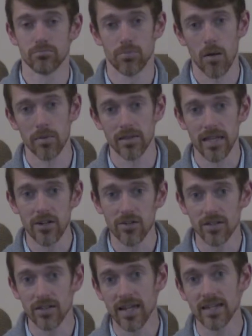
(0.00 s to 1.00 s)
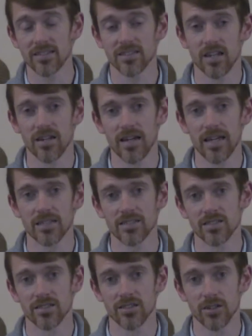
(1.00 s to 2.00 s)
probably later in the day on Sunday as the
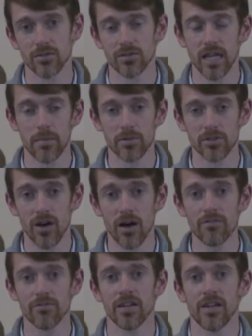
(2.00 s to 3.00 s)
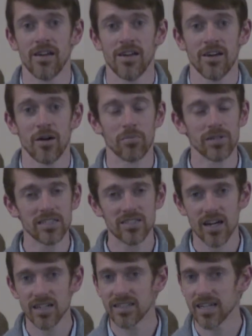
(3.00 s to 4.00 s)
snow tapers off, uh, please
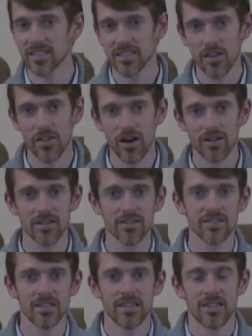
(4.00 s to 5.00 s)
contact Seth Ogden.